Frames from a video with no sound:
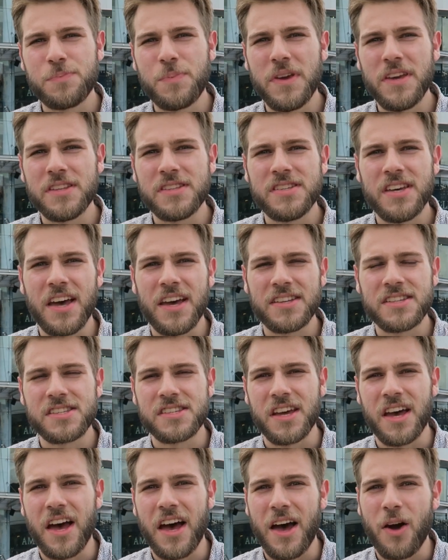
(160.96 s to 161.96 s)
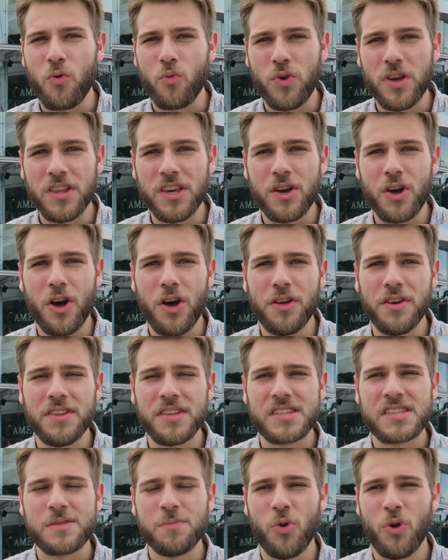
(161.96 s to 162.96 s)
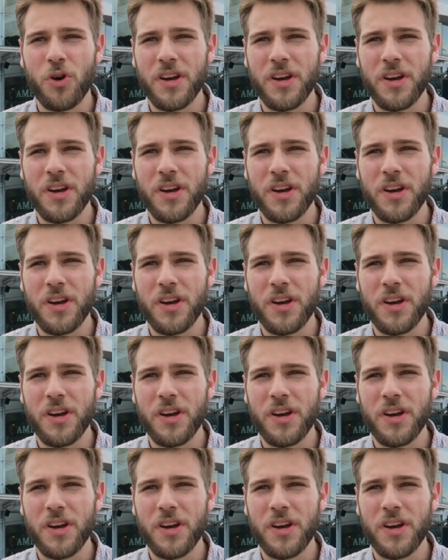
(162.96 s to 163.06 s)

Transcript: a speed test really early this